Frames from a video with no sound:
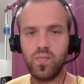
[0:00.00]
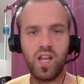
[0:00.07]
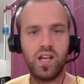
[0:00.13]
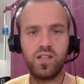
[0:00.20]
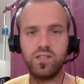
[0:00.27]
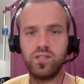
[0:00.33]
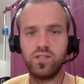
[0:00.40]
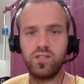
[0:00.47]

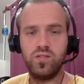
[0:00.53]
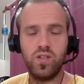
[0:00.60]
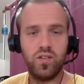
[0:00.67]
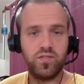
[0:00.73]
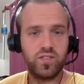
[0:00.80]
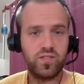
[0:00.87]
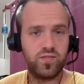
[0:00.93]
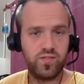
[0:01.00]
and you
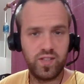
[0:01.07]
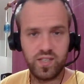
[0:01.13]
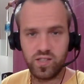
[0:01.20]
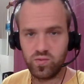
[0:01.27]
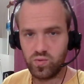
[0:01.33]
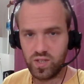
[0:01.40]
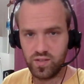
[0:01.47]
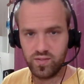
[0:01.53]
have to
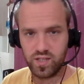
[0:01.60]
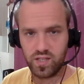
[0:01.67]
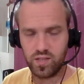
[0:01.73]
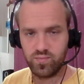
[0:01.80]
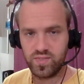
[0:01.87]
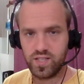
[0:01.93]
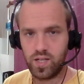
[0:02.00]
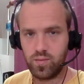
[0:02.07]
face whatever
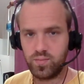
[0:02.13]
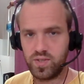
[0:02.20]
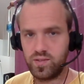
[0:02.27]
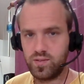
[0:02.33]
comes up